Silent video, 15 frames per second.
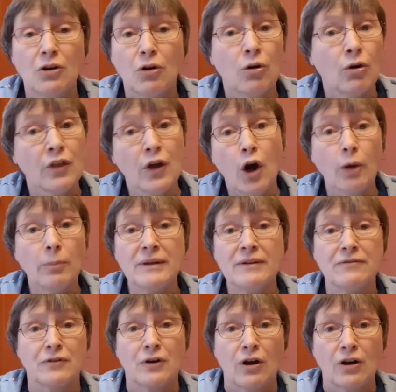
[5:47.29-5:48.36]
or the hoppy
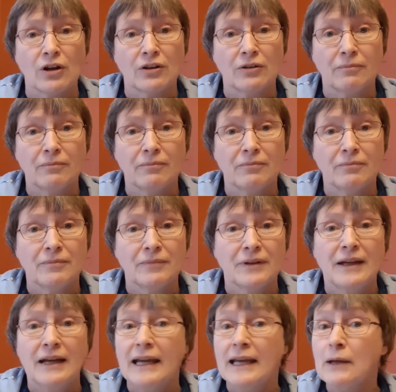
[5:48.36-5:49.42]
frog.
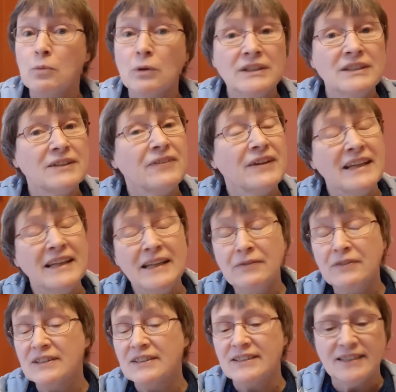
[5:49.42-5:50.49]
He wouldn't have
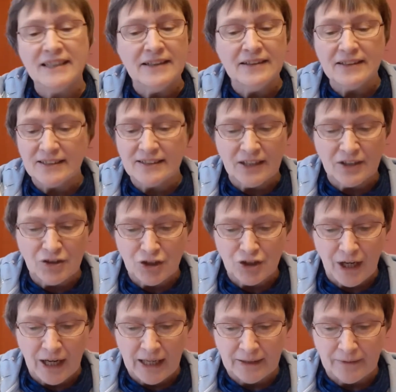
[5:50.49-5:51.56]
even seen the
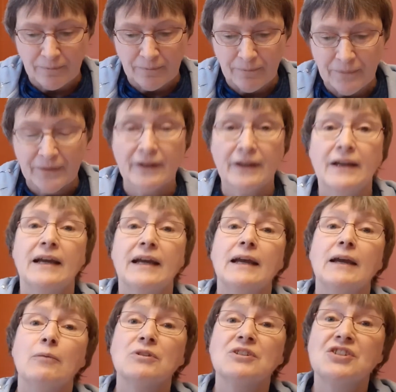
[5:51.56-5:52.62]
sunshine.
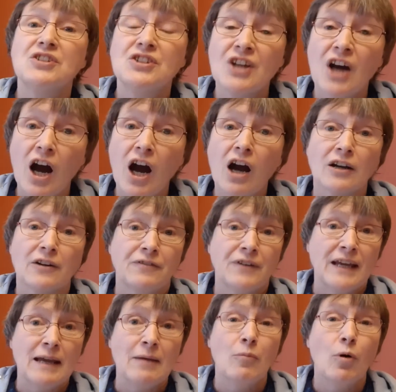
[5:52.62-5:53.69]
It was dark for
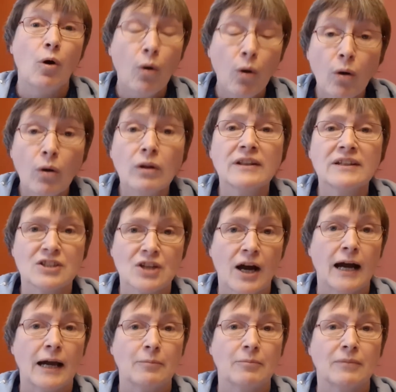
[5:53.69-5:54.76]
him all the
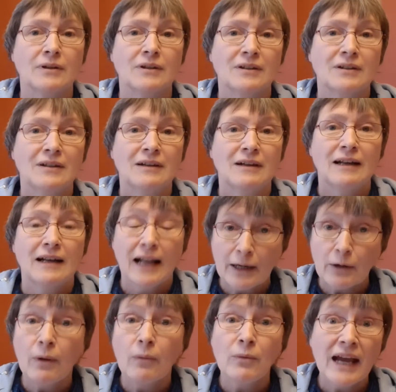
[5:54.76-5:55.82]
time,
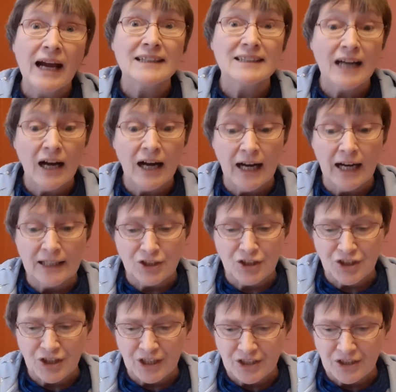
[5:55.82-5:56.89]
like when we had our eyes
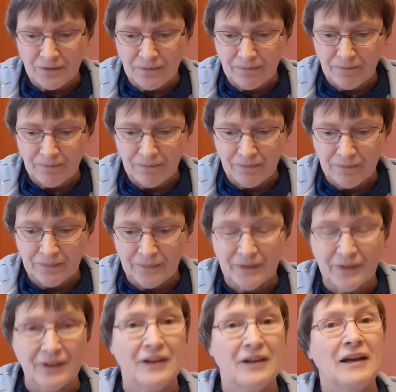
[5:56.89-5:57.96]
shut.
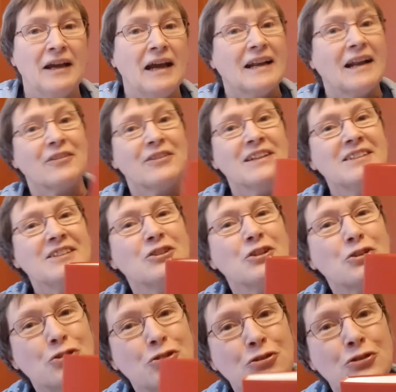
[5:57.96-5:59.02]
Now, this is a
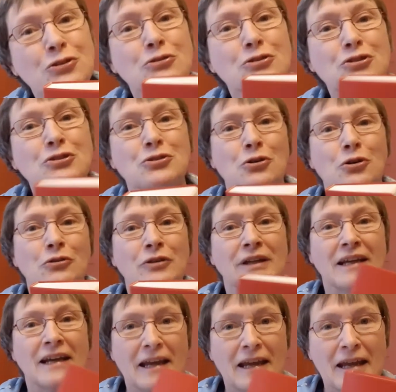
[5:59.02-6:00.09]
true
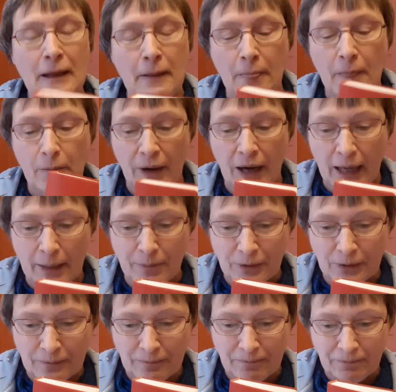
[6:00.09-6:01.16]
story in the
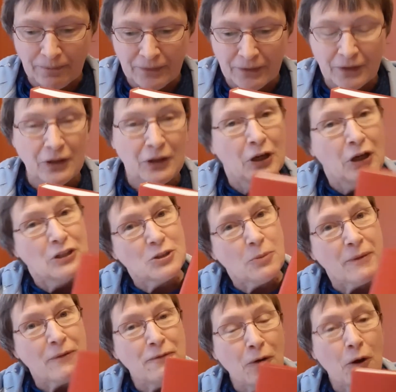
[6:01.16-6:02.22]
Bible. So
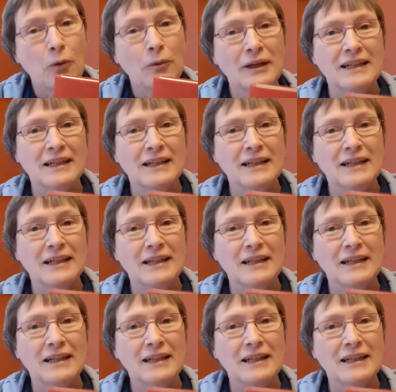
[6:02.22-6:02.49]
before we